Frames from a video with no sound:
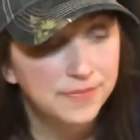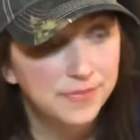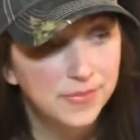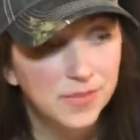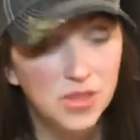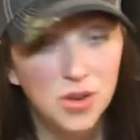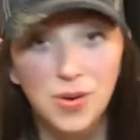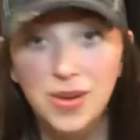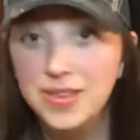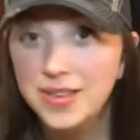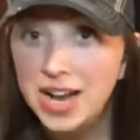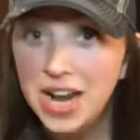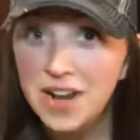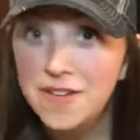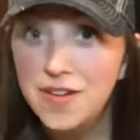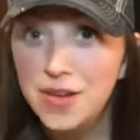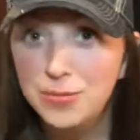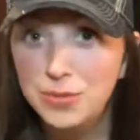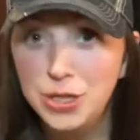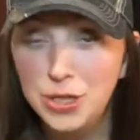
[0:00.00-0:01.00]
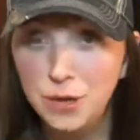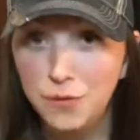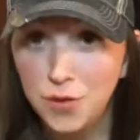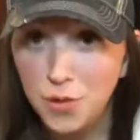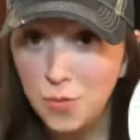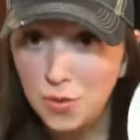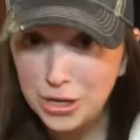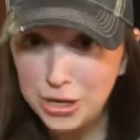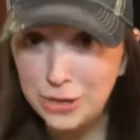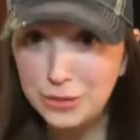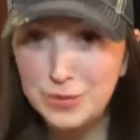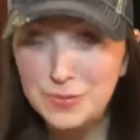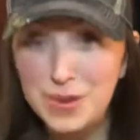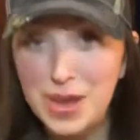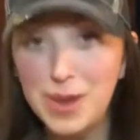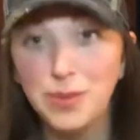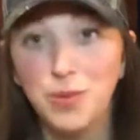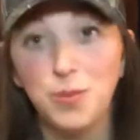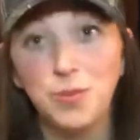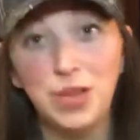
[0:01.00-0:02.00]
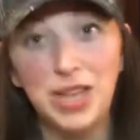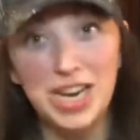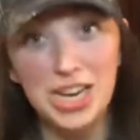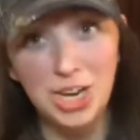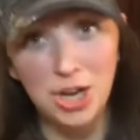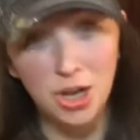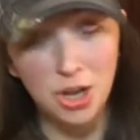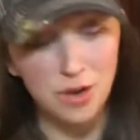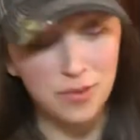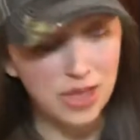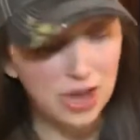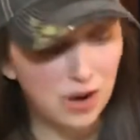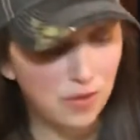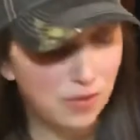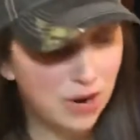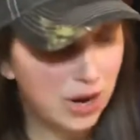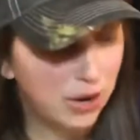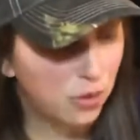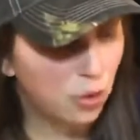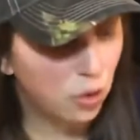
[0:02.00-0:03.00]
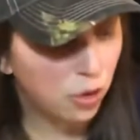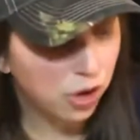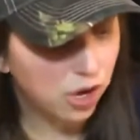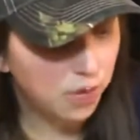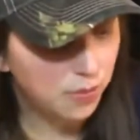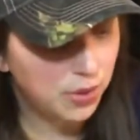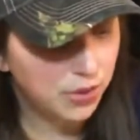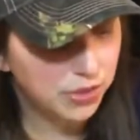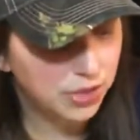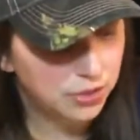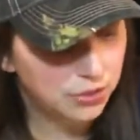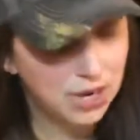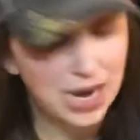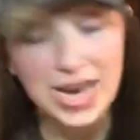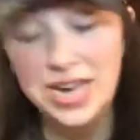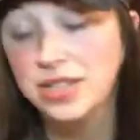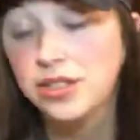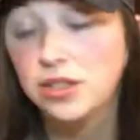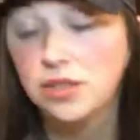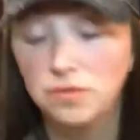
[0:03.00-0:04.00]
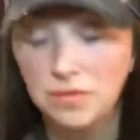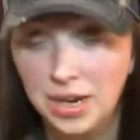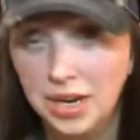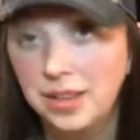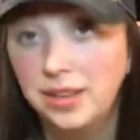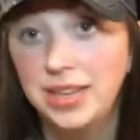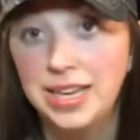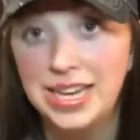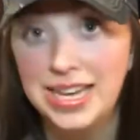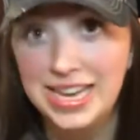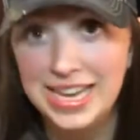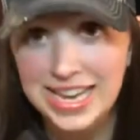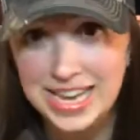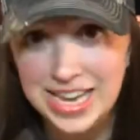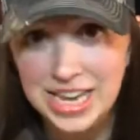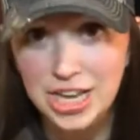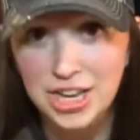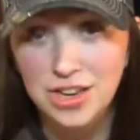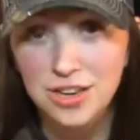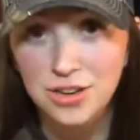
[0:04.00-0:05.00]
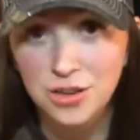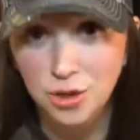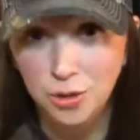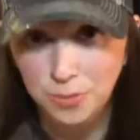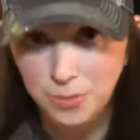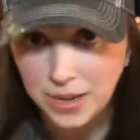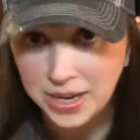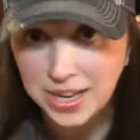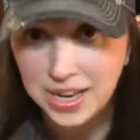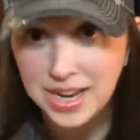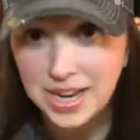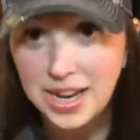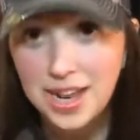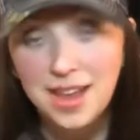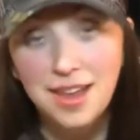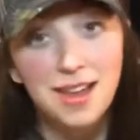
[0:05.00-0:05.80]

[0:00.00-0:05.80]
So it's kind of up to you if you want to use a paper plate and go that route, or you can put the dry ice directly in your bucket,